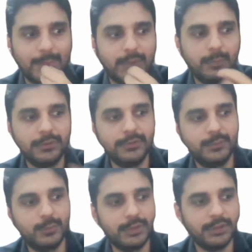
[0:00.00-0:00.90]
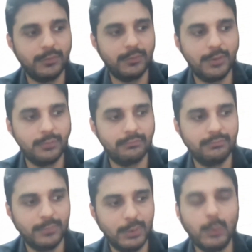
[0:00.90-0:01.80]
people do it without
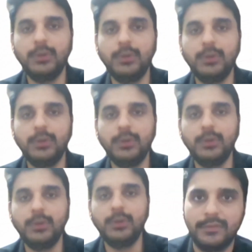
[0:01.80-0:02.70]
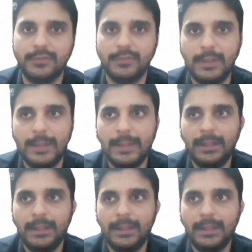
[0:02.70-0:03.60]
knowing the consequences.
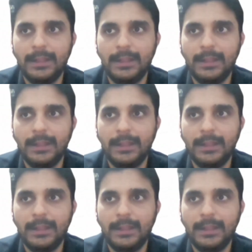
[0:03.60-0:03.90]
Like